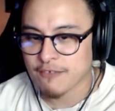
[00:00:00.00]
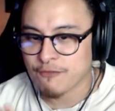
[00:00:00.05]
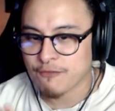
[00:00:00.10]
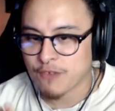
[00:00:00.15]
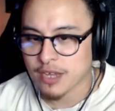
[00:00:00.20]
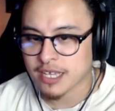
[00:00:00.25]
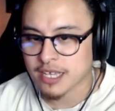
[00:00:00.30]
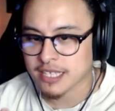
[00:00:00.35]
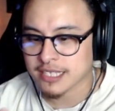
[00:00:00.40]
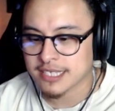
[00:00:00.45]

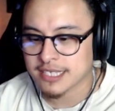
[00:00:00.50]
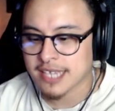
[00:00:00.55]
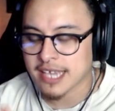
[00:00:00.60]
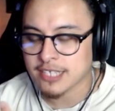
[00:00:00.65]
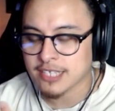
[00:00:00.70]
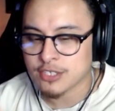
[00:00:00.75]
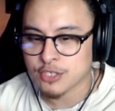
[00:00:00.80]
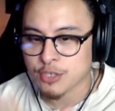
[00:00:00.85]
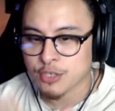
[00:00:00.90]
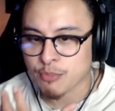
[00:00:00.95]
fucking
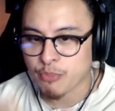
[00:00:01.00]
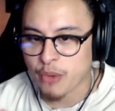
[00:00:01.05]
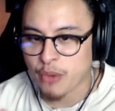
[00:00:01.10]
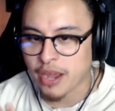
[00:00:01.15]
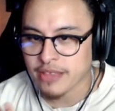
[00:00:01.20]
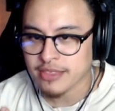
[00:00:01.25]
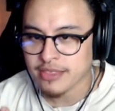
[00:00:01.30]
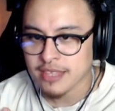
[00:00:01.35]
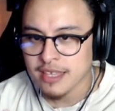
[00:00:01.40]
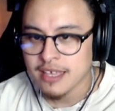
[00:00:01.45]
taste your
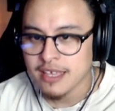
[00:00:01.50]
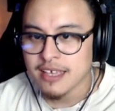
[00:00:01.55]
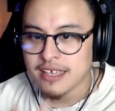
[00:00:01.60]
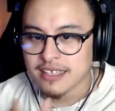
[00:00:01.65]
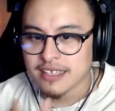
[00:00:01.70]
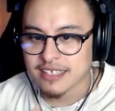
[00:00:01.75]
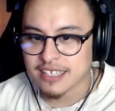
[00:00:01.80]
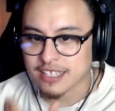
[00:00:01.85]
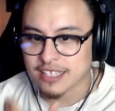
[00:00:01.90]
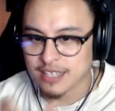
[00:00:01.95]
breath,
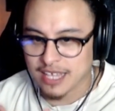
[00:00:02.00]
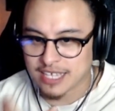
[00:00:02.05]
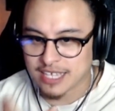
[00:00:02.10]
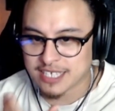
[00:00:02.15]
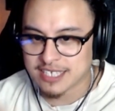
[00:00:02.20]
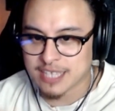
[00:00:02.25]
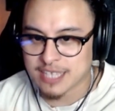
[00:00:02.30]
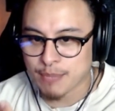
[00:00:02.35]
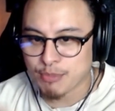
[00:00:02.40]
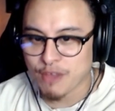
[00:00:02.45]
like
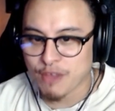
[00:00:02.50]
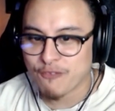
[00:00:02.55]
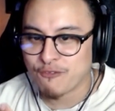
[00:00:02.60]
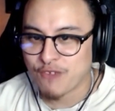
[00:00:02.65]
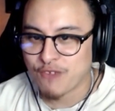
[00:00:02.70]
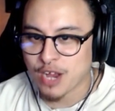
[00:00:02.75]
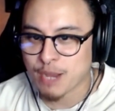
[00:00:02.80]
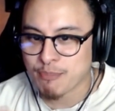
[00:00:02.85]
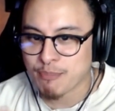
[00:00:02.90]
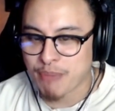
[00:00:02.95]
step the
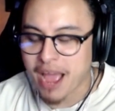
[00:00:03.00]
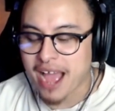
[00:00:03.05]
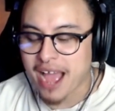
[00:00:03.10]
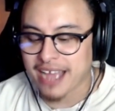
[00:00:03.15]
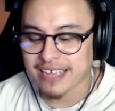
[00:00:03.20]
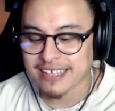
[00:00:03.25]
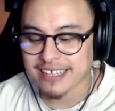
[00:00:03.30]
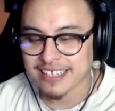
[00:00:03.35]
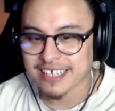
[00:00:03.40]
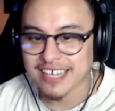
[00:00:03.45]
fuck
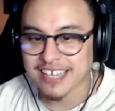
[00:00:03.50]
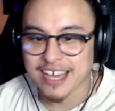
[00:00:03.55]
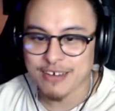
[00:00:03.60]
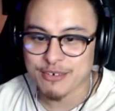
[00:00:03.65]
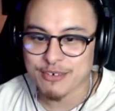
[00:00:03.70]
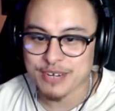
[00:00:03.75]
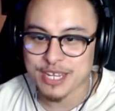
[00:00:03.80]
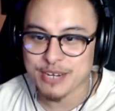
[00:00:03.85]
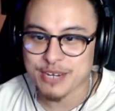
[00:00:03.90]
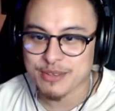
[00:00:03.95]
back. Like I
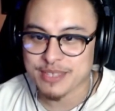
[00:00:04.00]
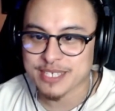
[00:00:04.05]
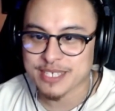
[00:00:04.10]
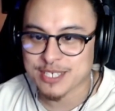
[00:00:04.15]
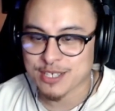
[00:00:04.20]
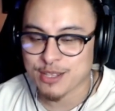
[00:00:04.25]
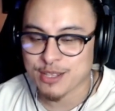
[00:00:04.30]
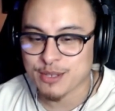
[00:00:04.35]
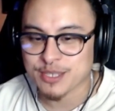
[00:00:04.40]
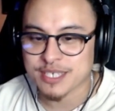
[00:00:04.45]
don't need you
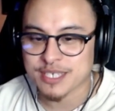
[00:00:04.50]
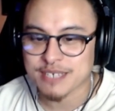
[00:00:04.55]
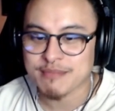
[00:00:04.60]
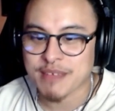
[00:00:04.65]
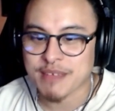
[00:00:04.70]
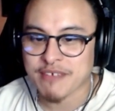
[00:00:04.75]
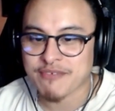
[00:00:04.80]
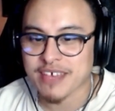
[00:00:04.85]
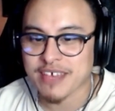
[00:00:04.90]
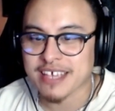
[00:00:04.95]
this close in
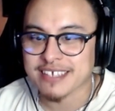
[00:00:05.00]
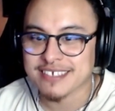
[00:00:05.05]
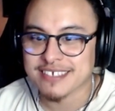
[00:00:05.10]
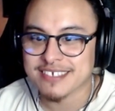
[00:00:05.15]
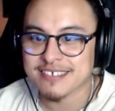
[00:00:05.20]
my face.